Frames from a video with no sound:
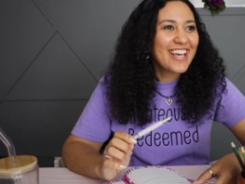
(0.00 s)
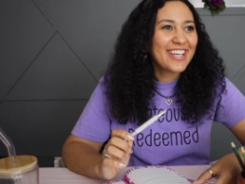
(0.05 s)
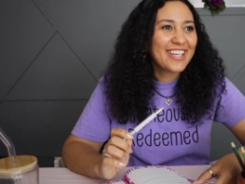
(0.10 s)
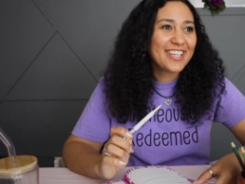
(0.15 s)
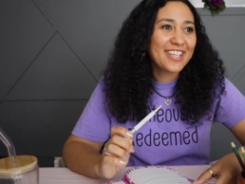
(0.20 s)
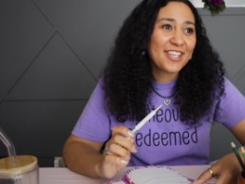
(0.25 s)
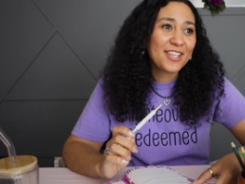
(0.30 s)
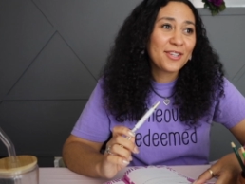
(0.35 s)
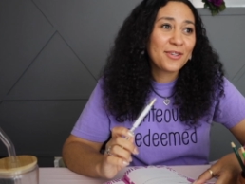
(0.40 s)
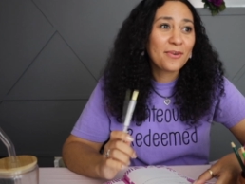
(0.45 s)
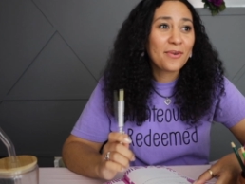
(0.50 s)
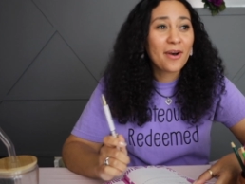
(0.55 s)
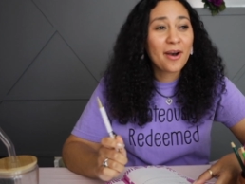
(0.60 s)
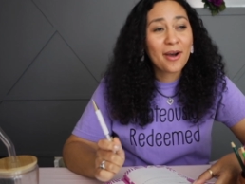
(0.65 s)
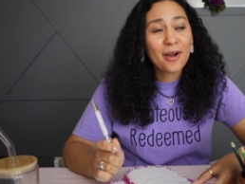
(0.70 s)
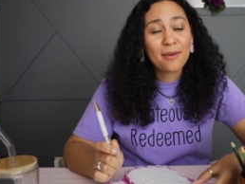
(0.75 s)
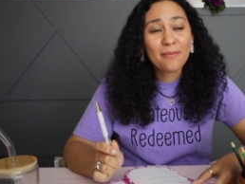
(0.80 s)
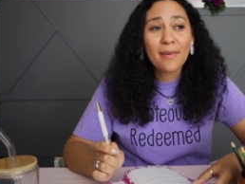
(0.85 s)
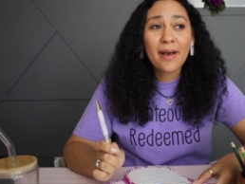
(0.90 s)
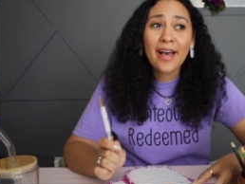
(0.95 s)
You
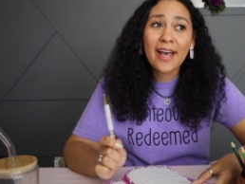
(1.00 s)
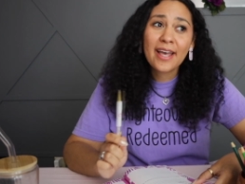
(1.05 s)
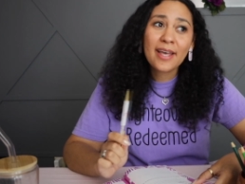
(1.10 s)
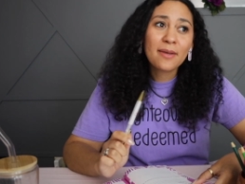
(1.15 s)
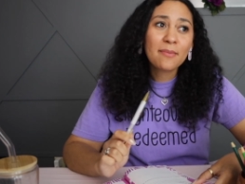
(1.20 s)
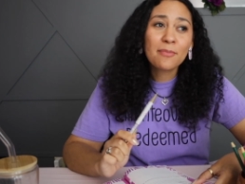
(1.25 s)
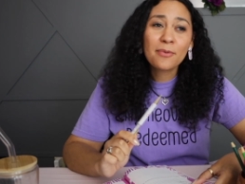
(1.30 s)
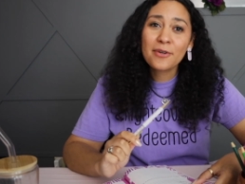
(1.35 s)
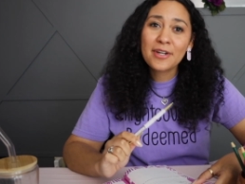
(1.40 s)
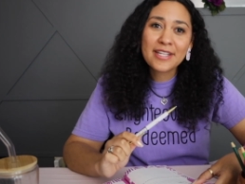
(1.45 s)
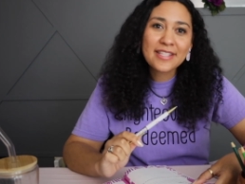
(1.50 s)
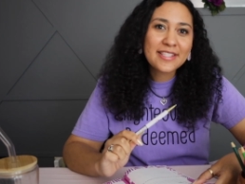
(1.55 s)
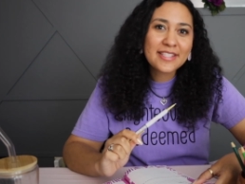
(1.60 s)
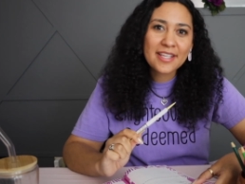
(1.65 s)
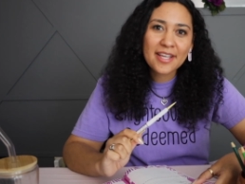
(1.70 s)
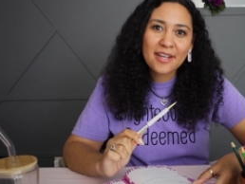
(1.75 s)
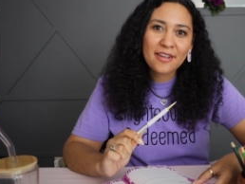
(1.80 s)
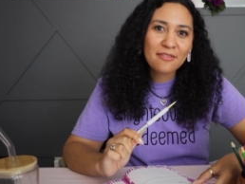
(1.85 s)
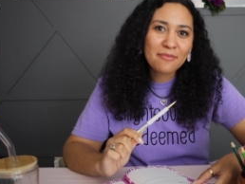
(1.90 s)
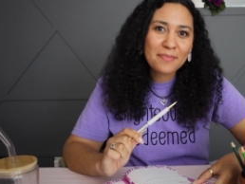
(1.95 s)
are my prince
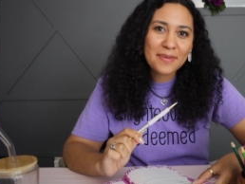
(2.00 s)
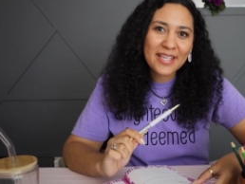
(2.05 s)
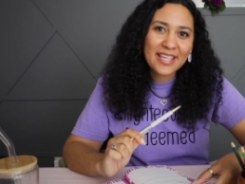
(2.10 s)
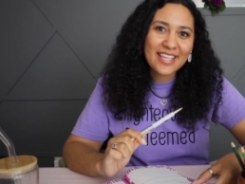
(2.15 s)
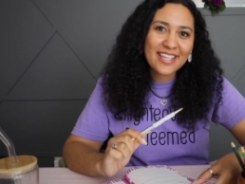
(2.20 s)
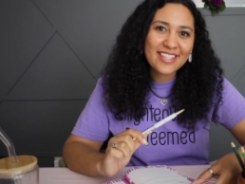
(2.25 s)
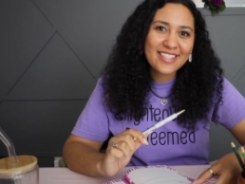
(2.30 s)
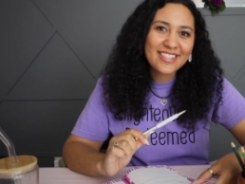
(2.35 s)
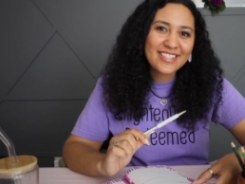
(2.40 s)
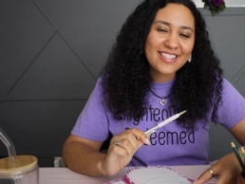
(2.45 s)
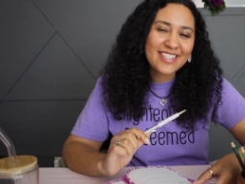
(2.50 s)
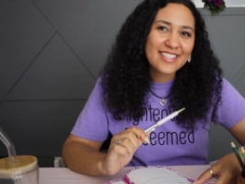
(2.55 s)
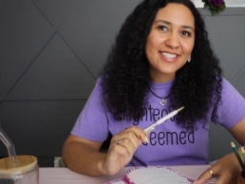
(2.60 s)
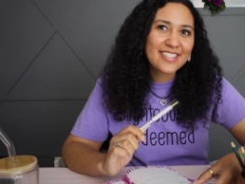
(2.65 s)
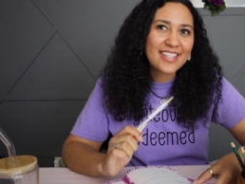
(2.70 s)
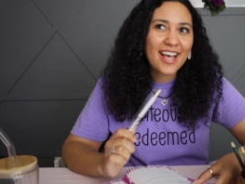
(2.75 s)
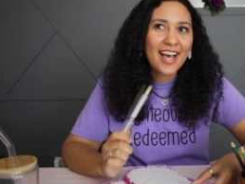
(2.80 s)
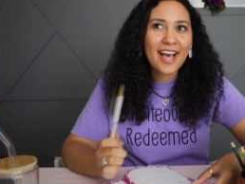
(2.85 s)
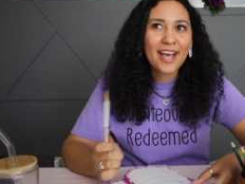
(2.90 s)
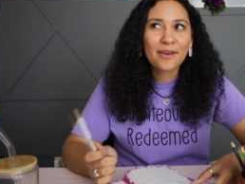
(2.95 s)
of peace,
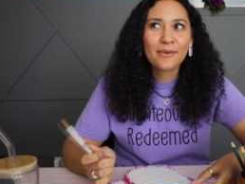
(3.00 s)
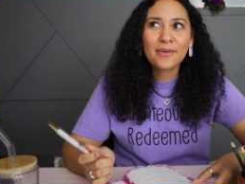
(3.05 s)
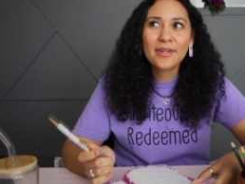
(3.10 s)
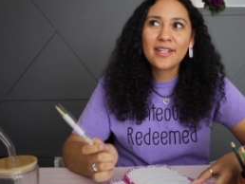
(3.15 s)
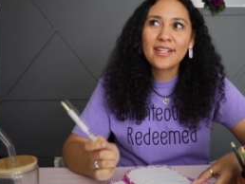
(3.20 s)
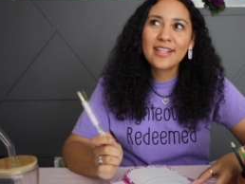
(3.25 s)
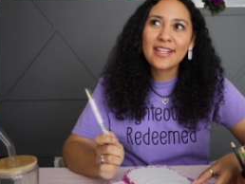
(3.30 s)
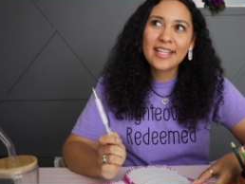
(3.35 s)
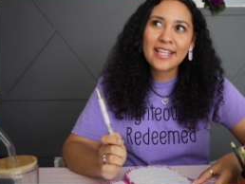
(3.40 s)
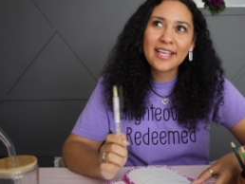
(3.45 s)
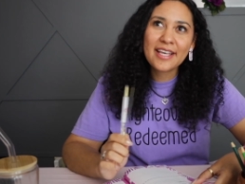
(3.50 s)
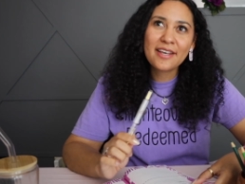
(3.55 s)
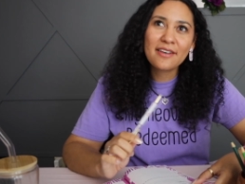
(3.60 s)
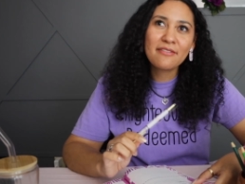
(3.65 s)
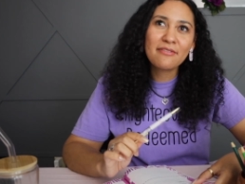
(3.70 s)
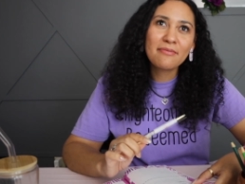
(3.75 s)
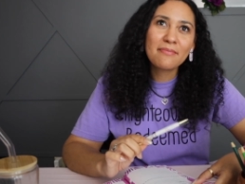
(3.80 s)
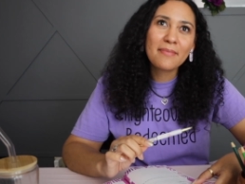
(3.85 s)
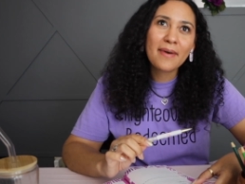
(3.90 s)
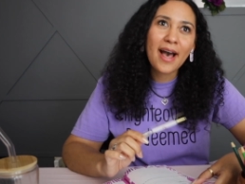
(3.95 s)
and I will
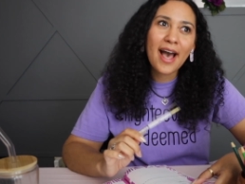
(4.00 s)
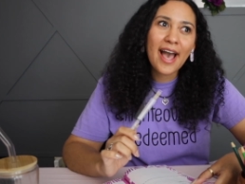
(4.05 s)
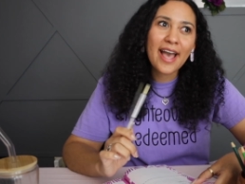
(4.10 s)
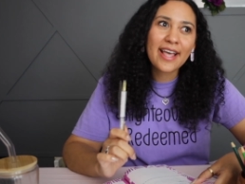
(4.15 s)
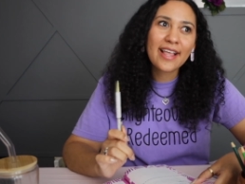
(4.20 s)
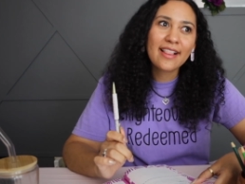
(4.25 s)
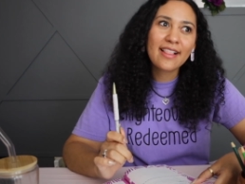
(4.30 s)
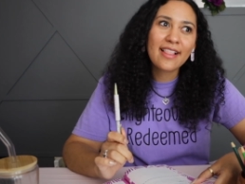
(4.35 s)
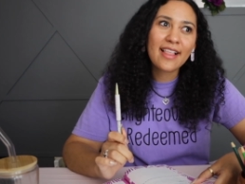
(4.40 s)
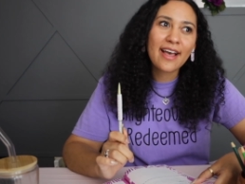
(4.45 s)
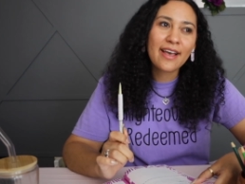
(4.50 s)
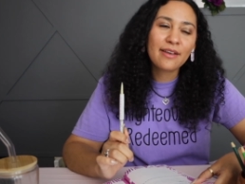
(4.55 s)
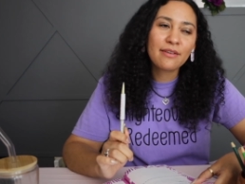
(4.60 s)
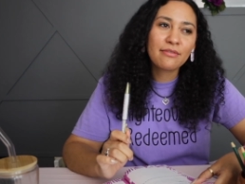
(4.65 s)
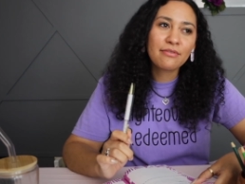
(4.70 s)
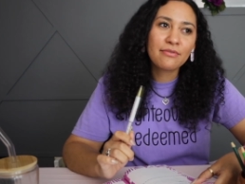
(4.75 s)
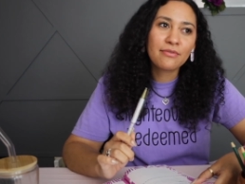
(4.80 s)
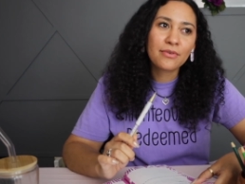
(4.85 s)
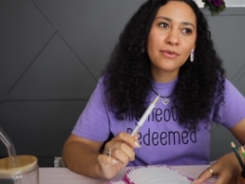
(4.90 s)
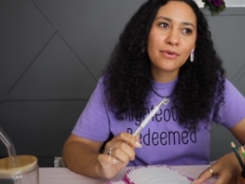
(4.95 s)
live my
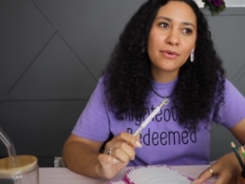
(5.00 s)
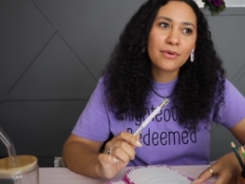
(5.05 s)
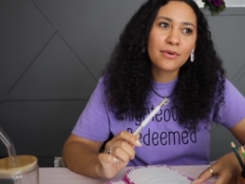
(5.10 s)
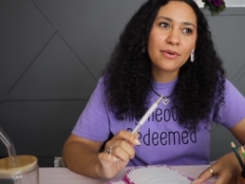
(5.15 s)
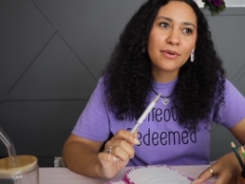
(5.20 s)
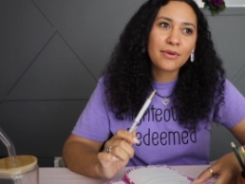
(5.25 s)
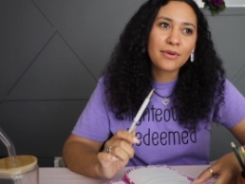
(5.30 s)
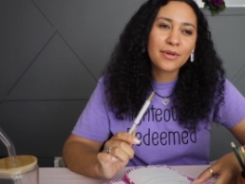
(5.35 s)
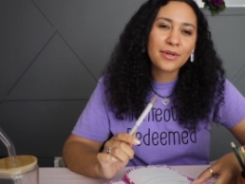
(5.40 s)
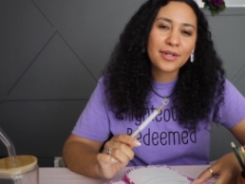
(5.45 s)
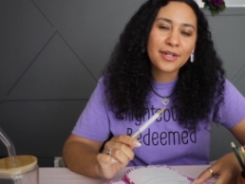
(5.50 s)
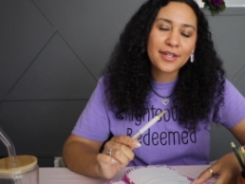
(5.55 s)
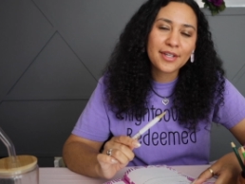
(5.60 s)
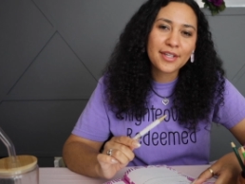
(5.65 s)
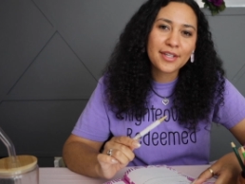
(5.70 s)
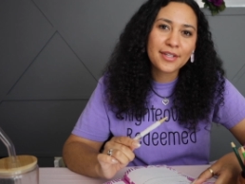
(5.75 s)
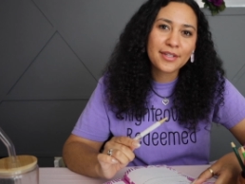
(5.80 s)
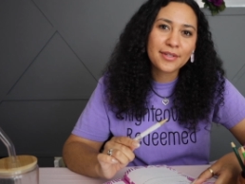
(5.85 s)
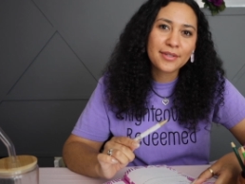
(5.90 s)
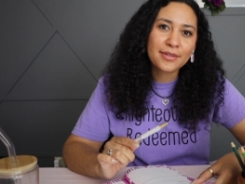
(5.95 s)
life for
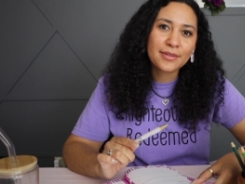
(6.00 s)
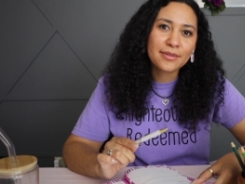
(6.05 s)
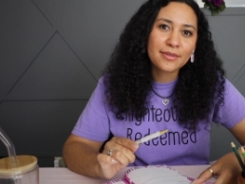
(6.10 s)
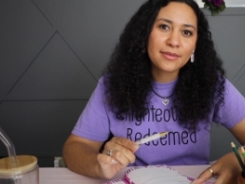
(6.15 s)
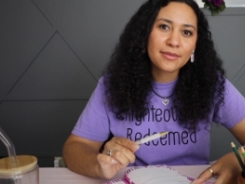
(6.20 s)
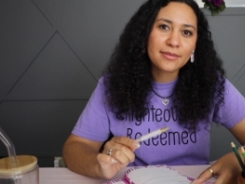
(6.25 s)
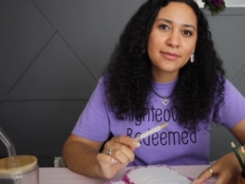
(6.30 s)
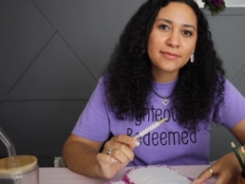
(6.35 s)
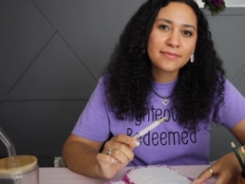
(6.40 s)
you.